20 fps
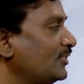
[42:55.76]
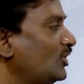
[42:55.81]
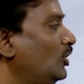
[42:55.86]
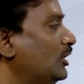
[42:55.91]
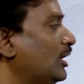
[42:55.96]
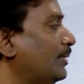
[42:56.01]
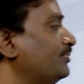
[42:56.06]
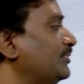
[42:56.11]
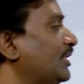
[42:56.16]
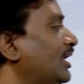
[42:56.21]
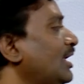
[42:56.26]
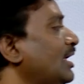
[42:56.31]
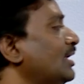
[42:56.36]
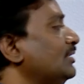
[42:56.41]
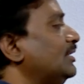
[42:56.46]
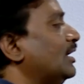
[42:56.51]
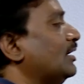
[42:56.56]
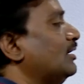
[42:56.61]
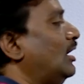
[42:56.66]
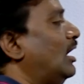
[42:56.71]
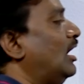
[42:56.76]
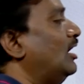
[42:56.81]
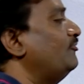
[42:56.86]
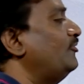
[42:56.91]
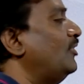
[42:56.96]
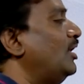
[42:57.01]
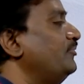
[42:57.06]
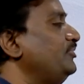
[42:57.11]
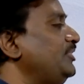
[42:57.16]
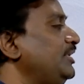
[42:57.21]
Okay, the
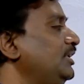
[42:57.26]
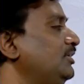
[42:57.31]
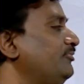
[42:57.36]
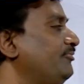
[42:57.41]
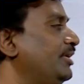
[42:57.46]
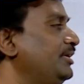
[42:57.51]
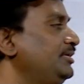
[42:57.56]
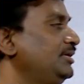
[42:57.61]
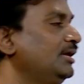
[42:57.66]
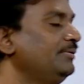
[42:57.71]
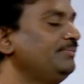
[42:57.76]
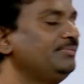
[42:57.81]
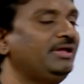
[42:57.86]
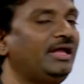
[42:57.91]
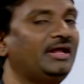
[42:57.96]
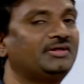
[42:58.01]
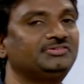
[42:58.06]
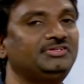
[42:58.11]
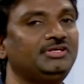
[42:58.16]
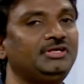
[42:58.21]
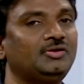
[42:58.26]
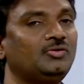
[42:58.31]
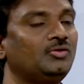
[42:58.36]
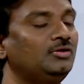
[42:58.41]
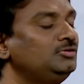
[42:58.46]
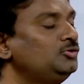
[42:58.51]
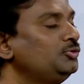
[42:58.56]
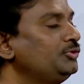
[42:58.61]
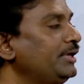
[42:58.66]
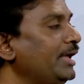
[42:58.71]
graph of the equation x
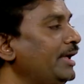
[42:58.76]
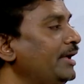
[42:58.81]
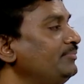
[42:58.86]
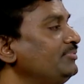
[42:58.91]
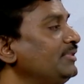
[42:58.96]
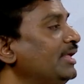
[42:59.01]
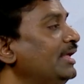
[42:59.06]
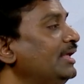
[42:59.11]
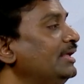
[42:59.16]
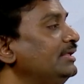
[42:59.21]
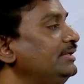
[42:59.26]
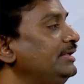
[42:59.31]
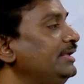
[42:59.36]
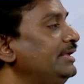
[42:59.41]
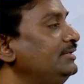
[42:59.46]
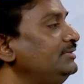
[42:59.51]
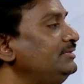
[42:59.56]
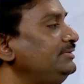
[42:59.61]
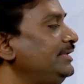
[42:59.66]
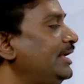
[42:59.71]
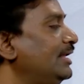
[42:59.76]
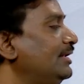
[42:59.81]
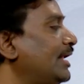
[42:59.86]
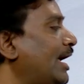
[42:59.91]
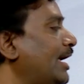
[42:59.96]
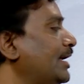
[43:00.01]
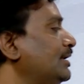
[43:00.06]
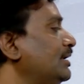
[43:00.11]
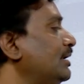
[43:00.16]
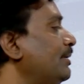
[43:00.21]
equal to k is a
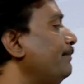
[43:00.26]
line